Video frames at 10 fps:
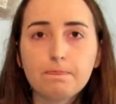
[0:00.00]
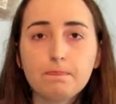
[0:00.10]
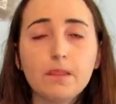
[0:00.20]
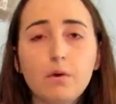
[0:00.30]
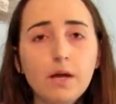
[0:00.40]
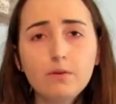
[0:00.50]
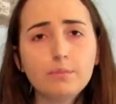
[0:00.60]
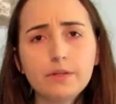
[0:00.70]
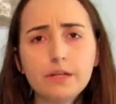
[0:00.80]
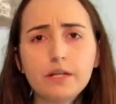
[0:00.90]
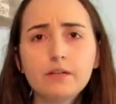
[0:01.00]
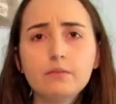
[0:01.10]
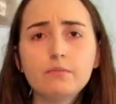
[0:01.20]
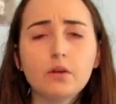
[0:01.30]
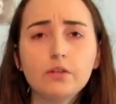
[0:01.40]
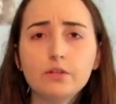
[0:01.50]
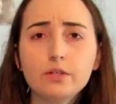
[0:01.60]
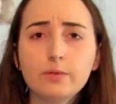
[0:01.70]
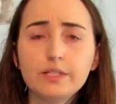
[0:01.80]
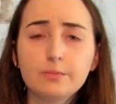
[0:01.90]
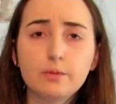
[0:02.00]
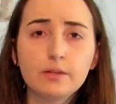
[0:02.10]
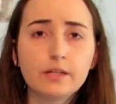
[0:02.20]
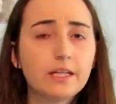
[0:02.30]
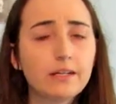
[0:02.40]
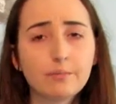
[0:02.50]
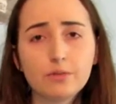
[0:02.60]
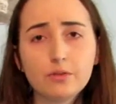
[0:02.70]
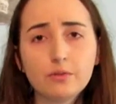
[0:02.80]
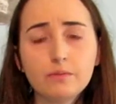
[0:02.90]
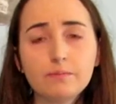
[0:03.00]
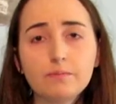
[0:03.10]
Now, I don't plan on using a Ouija board anytime soon,